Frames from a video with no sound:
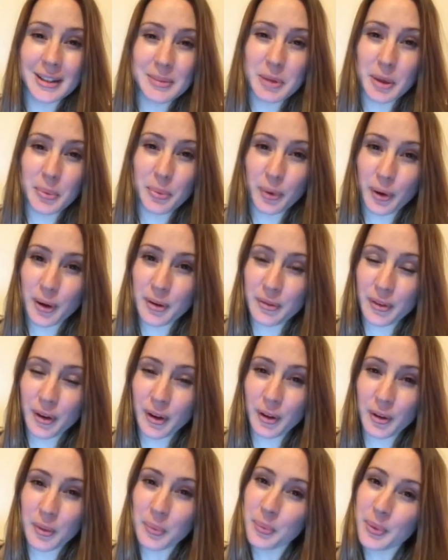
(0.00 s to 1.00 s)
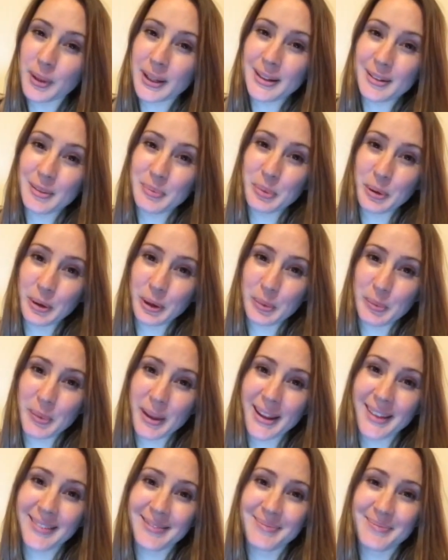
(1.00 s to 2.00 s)
in my profile, please book
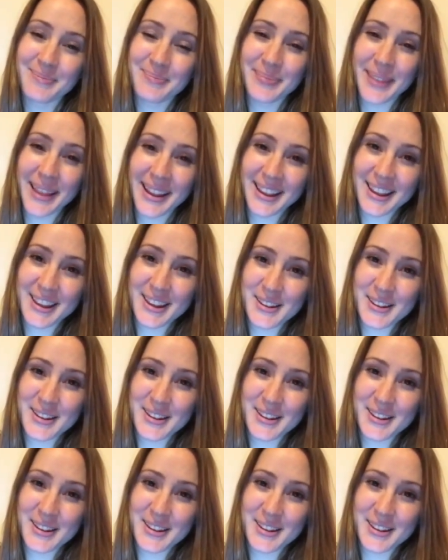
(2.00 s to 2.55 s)
me. Thank